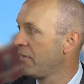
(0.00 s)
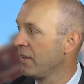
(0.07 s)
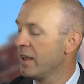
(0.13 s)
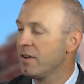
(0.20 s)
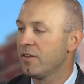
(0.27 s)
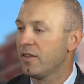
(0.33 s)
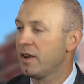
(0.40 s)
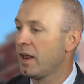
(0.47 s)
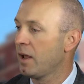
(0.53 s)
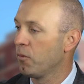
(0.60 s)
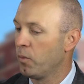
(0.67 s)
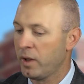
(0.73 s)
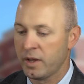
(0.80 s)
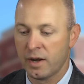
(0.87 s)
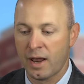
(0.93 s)
At the end of the day,
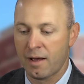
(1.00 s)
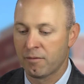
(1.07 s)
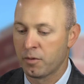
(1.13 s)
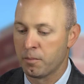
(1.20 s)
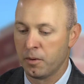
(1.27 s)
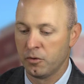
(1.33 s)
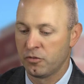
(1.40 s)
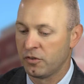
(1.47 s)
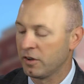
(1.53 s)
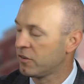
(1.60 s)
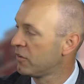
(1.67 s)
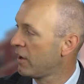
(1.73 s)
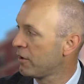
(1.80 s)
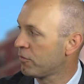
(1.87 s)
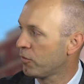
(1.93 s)
we can have the most
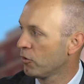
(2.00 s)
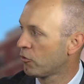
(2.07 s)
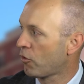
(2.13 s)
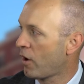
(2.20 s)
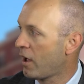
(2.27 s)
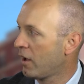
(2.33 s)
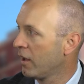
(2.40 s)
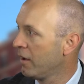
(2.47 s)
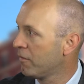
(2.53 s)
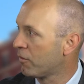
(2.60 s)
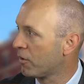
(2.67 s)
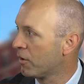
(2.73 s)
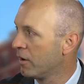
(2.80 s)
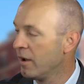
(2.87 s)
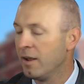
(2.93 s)
successful trial
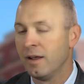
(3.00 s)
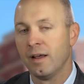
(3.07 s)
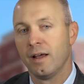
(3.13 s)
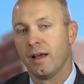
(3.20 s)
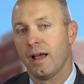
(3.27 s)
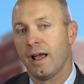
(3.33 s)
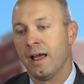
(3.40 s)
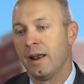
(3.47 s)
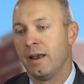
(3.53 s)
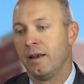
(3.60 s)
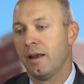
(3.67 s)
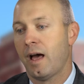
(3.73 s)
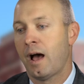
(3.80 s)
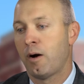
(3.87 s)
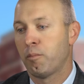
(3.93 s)
ever,
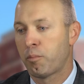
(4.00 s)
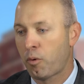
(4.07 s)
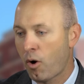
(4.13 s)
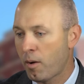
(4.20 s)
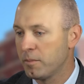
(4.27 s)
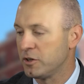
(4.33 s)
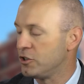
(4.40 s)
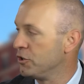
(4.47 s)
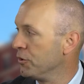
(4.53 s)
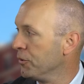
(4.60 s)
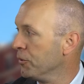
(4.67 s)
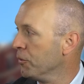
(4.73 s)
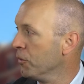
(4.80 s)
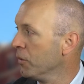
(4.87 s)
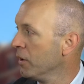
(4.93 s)
and I'll promise
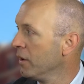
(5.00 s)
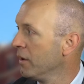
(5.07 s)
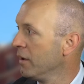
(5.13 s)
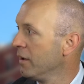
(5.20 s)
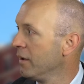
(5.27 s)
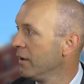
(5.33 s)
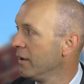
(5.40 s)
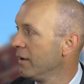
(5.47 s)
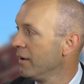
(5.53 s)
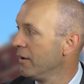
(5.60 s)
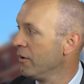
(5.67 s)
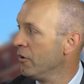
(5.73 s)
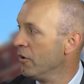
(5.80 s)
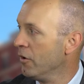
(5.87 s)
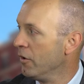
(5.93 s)
you
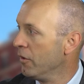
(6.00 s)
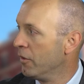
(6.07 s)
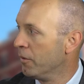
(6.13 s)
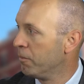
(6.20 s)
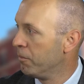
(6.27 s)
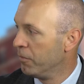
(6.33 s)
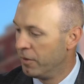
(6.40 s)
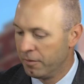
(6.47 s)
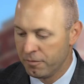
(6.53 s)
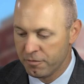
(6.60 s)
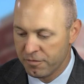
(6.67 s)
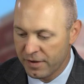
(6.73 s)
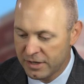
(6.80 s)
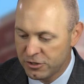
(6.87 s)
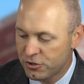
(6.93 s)
the
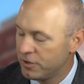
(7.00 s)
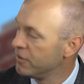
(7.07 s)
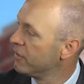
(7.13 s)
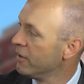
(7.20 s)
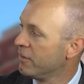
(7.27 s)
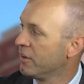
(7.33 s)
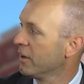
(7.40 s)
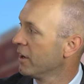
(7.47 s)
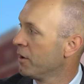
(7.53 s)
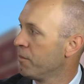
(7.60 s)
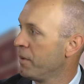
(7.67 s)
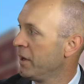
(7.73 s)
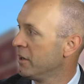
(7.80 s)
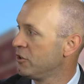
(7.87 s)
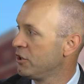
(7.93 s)
vengeance isn't going
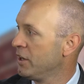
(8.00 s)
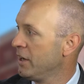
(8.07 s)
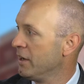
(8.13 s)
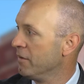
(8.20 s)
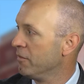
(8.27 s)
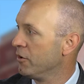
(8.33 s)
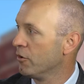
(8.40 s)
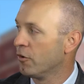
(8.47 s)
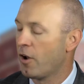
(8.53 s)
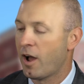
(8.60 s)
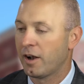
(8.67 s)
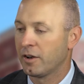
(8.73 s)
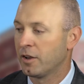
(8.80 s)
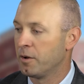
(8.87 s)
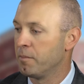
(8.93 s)
to be achieved. You're
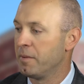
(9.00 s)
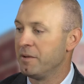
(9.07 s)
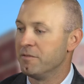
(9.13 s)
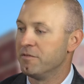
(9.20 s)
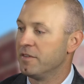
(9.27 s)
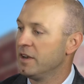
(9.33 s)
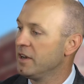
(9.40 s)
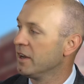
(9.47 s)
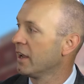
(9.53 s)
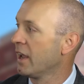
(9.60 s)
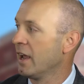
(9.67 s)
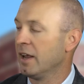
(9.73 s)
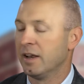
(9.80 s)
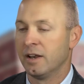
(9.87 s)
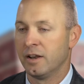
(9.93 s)
not going to be
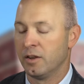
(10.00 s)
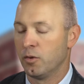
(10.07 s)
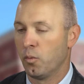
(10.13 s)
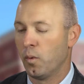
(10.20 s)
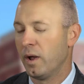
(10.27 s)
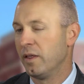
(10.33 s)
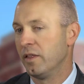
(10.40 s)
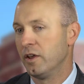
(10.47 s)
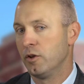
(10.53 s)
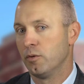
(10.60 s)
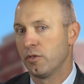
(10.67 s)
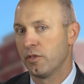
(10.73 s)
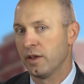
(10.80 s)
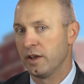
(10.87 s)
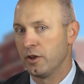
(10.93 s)
vindicated in the way that
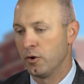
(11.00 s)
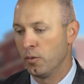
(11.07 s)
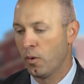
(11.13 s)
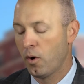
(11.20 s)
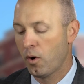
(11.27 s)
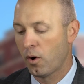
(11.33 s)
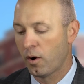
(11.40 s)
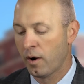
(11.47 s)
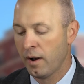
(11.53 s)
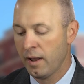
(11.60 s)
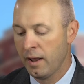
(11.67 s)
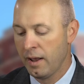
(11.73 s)
you think you are.